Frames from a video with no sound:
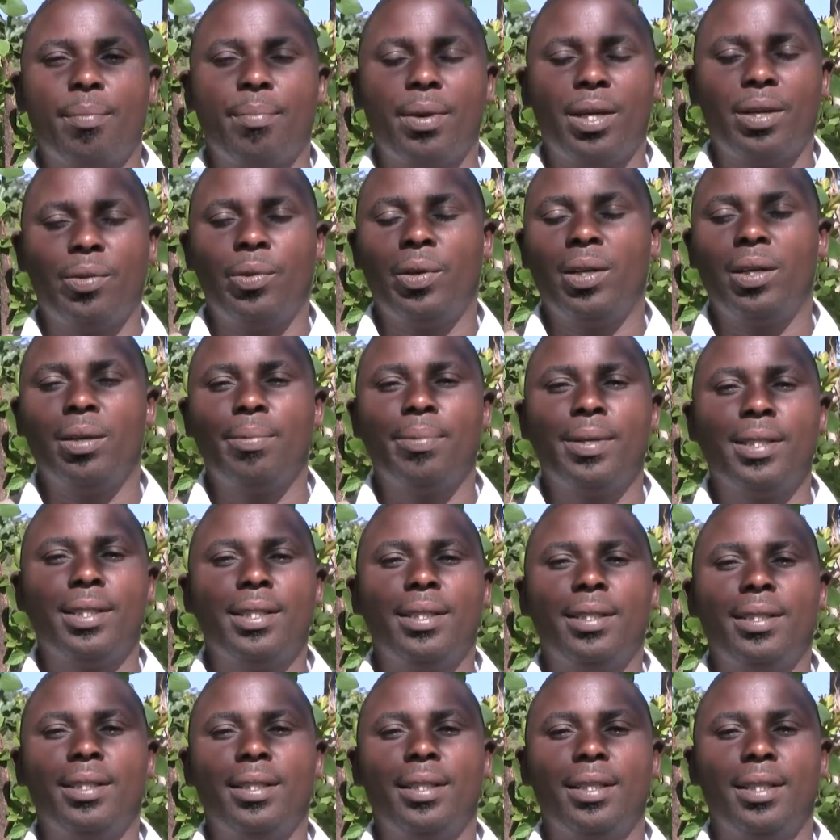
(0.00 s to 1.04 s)

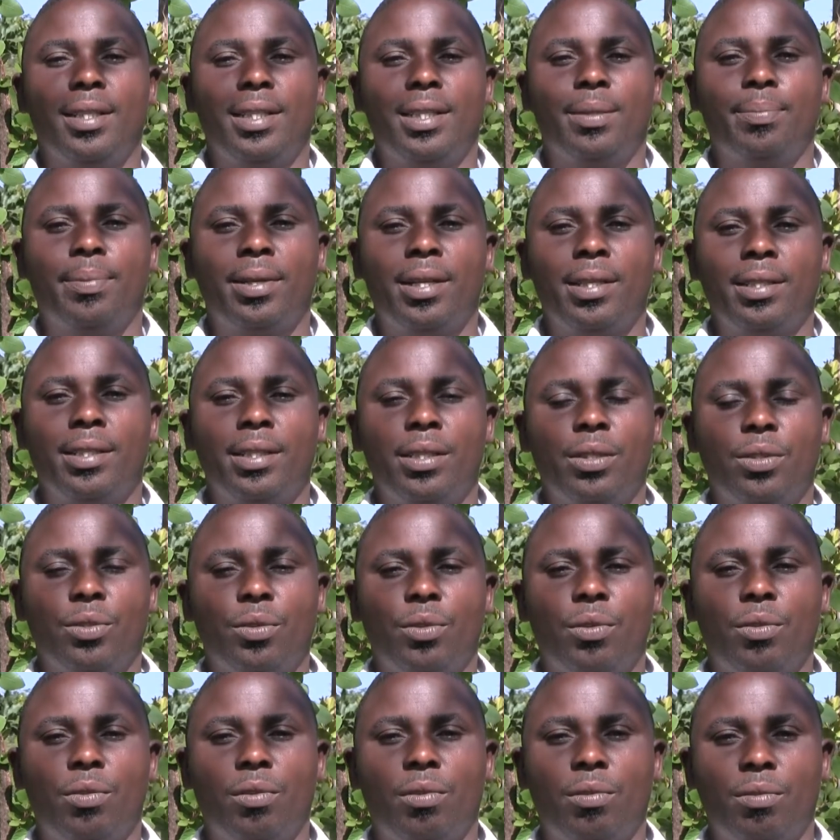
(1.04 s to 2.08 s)
Biodiversity is
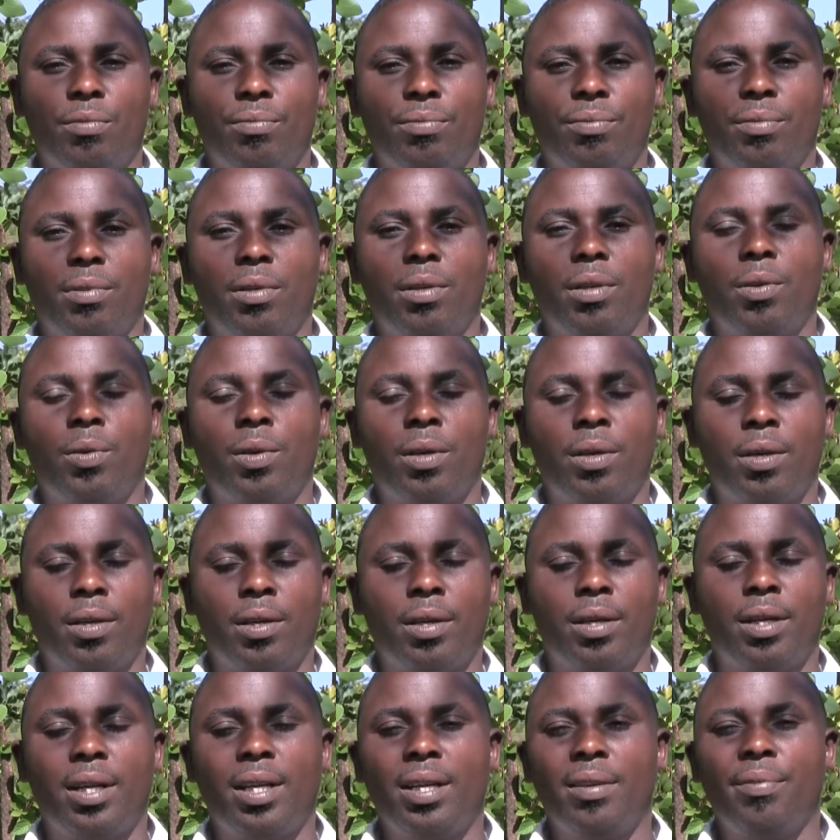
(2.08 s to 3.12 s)
variation of
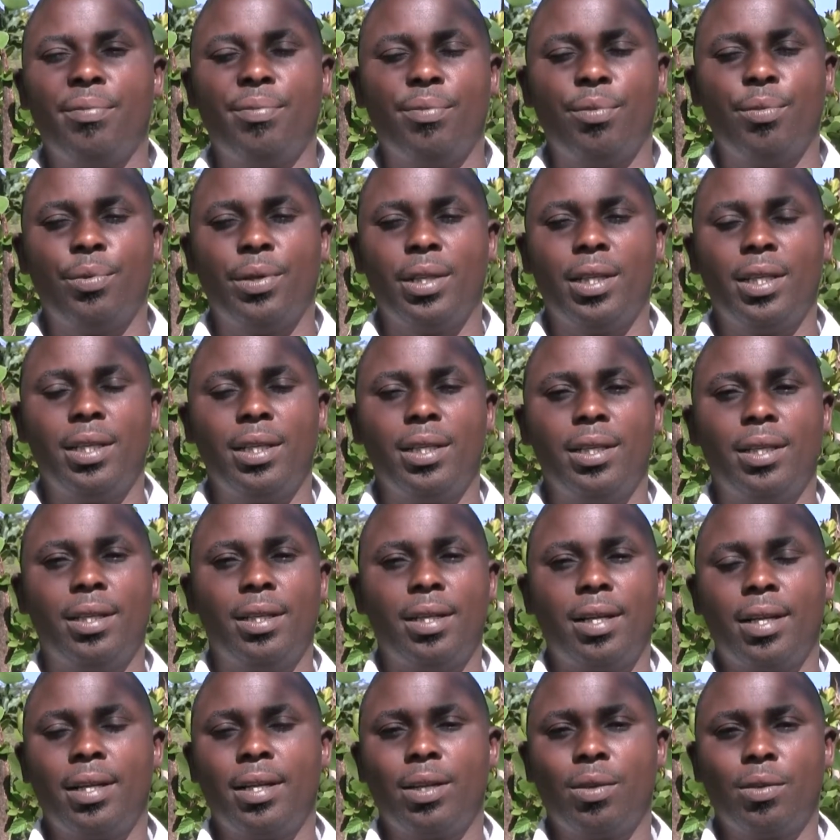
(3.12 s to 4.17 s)
life within
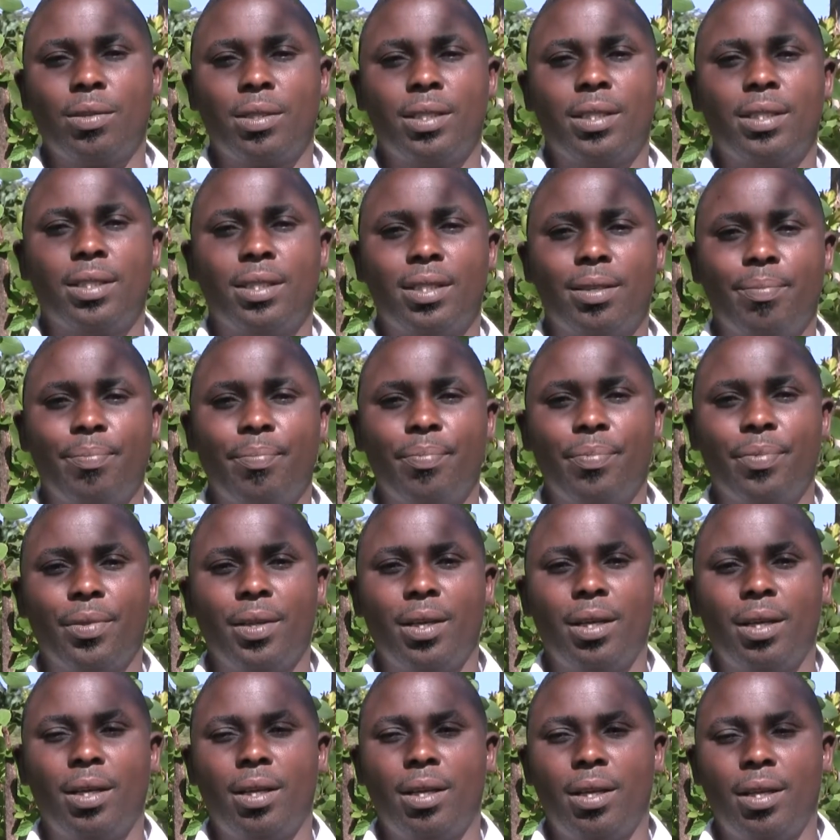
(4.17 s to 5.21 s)
an ecosystem.
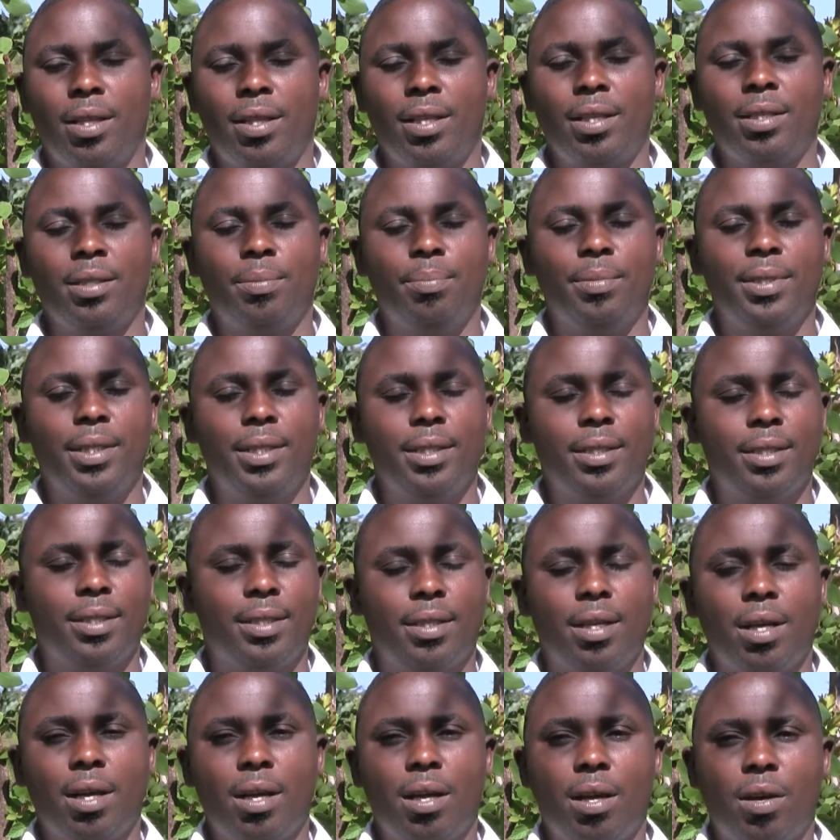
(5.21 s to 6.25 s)
This
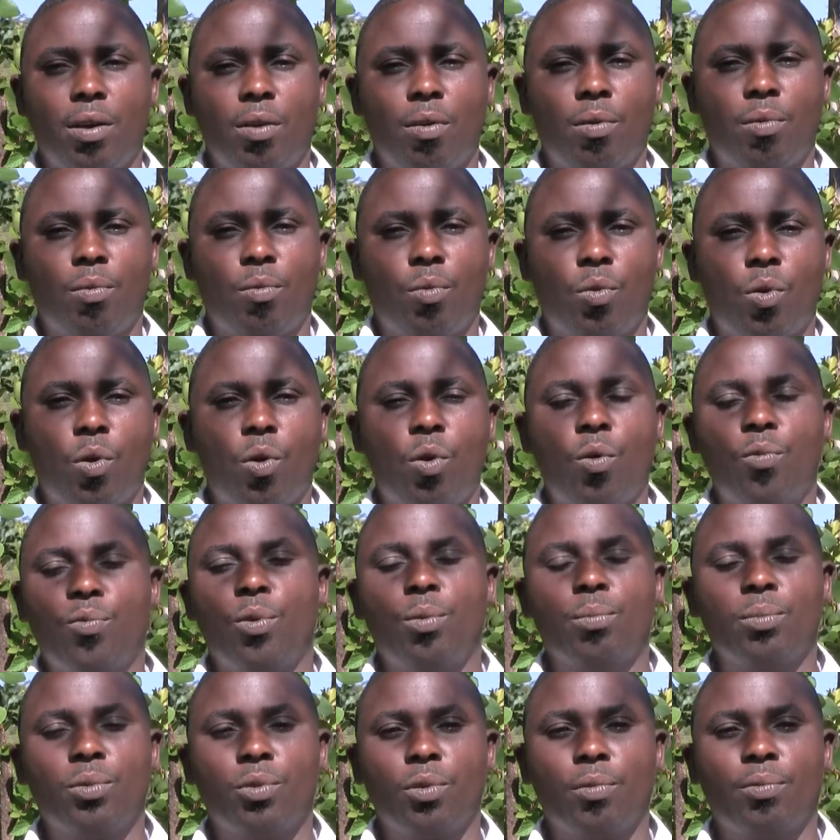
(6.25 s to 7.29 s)
means all
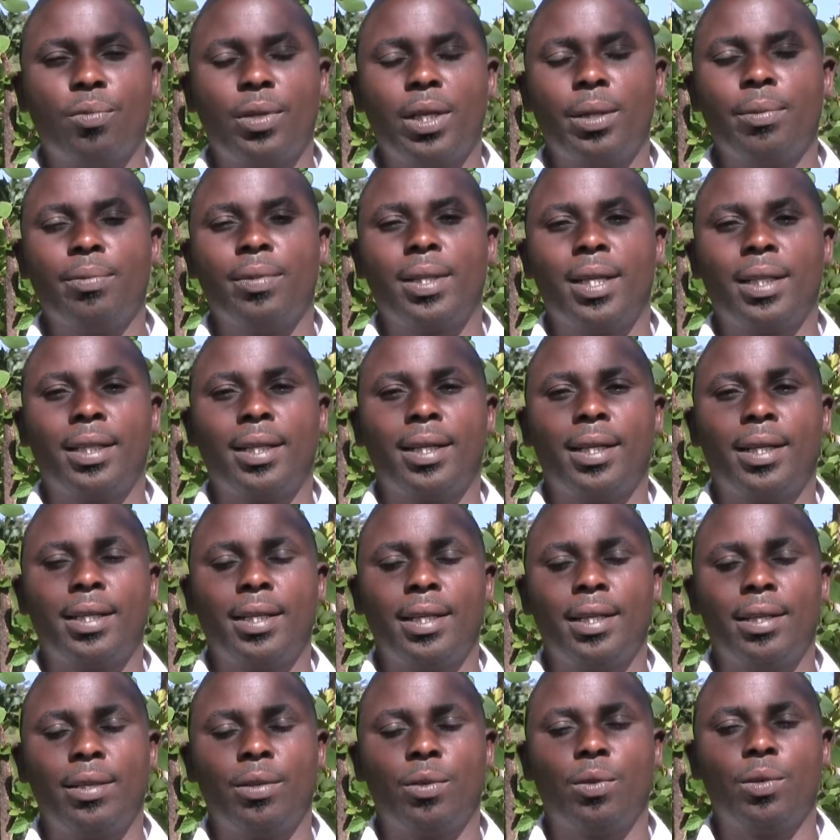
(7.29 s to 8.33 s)
forms of life that are in
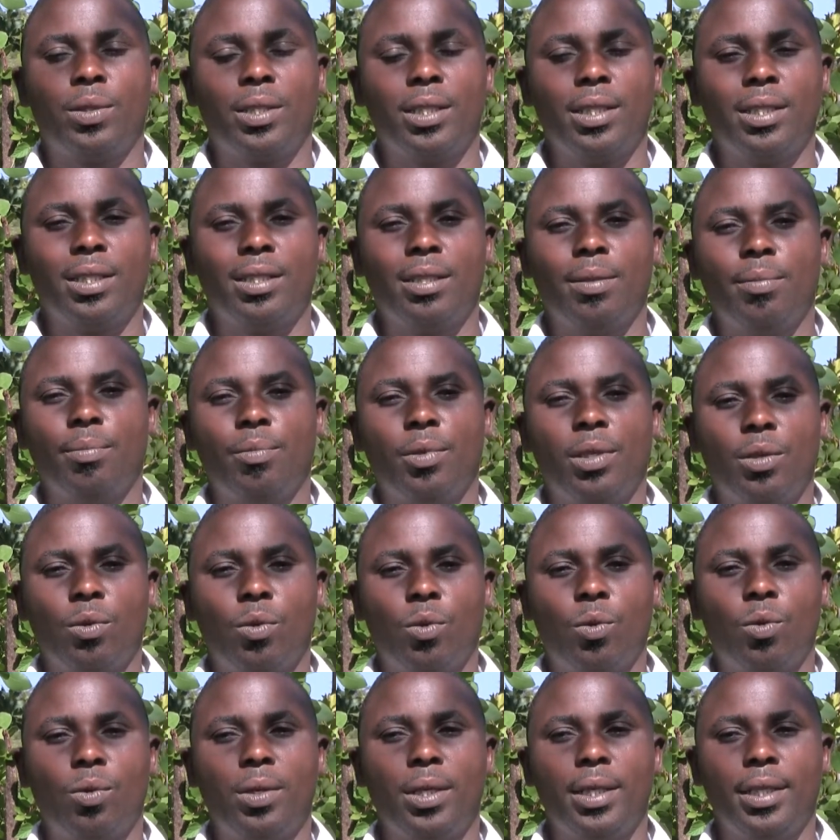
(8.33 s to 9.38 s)
an ecosystem,
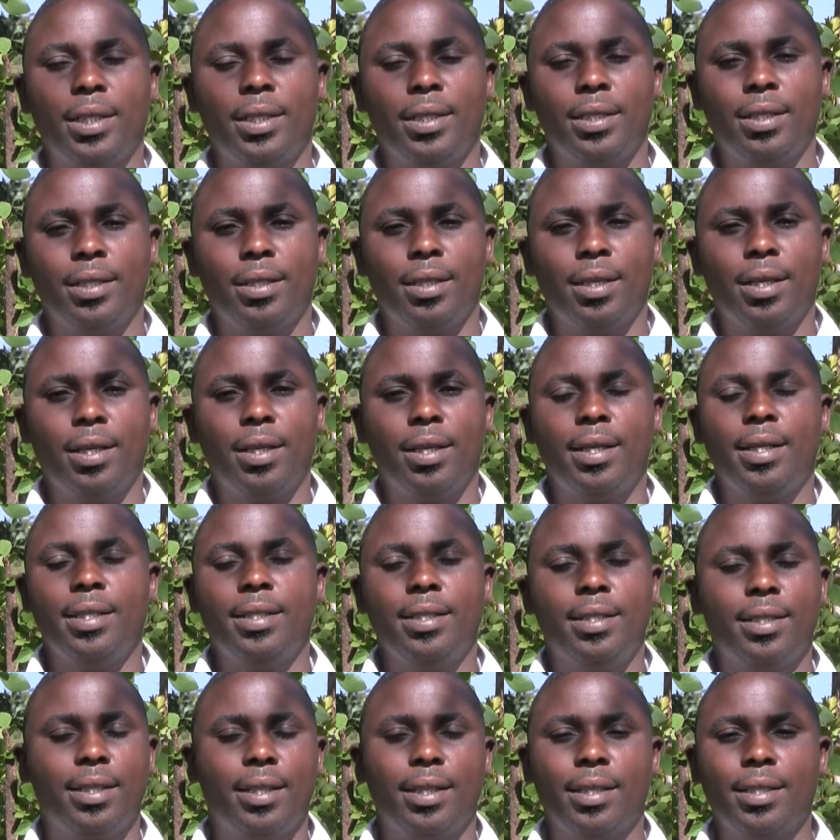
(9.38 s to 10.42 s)
including
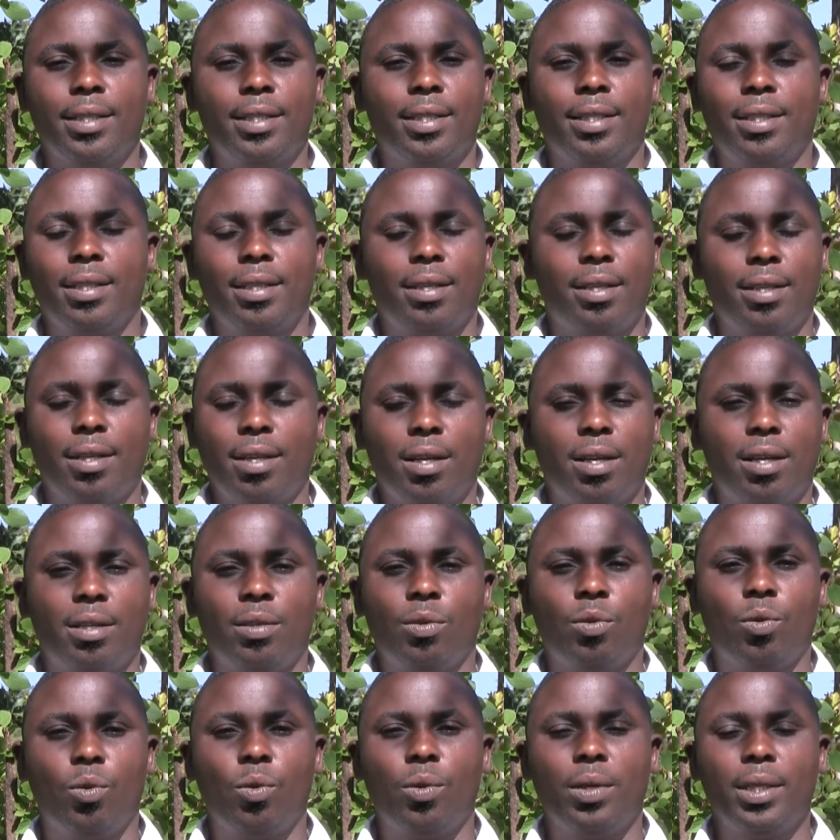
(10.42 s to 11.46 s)
insects,
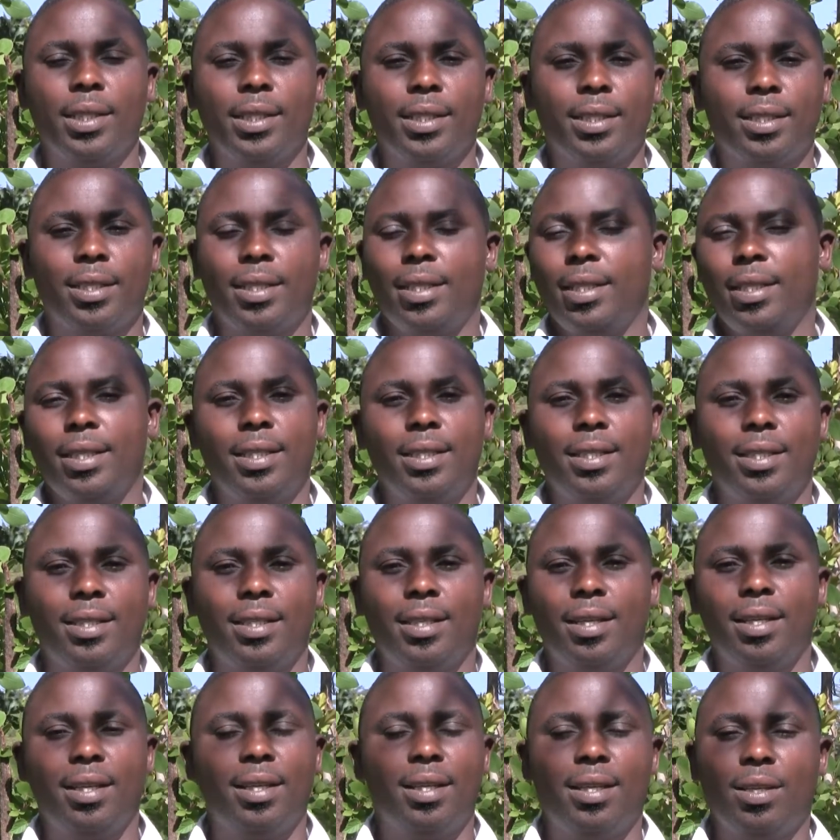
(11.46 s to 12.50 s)
including trees,
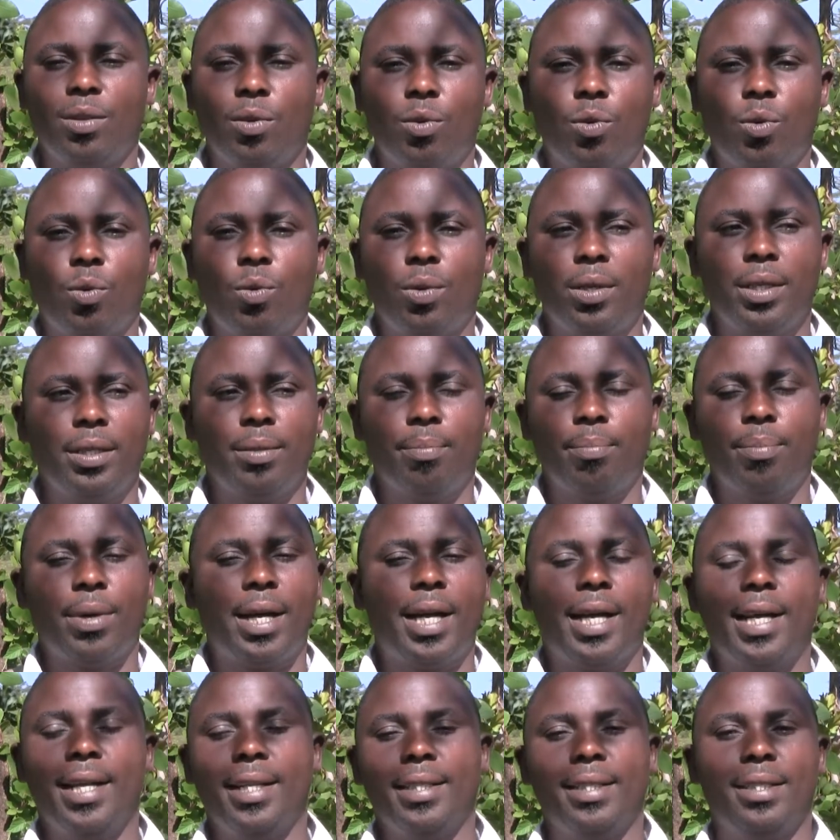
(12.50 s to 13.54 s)
including
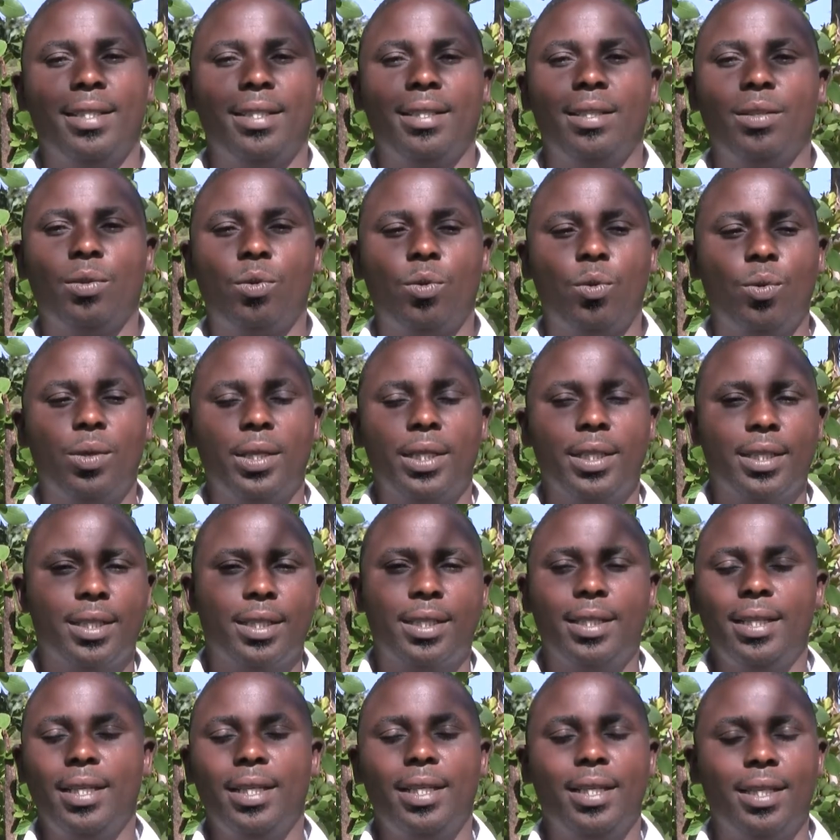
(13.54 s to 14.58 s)
birds, including
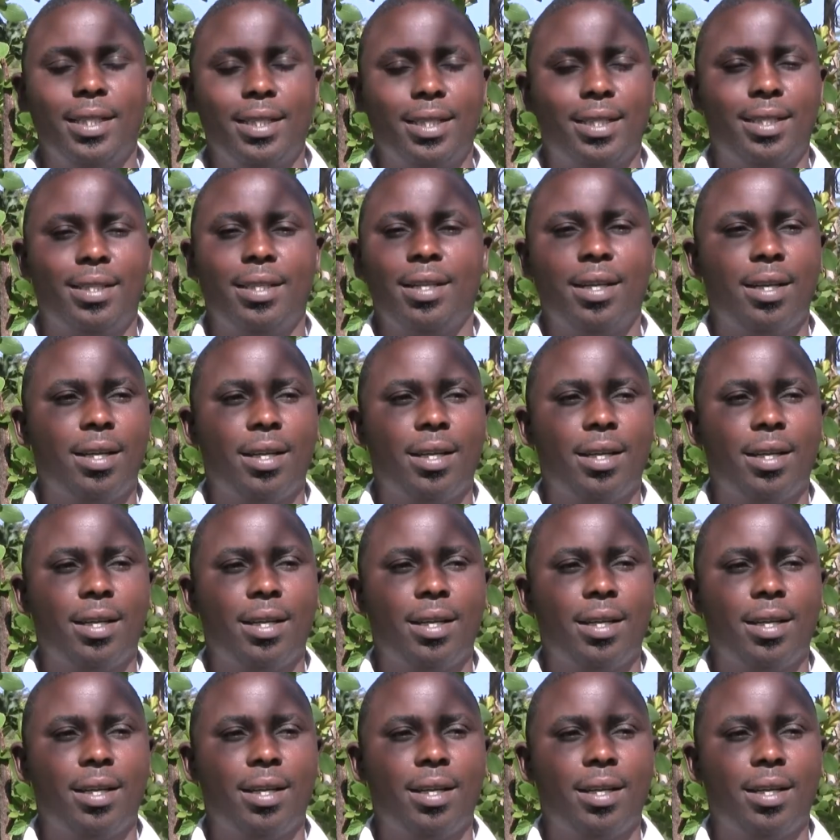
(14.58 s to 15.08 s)
snakes,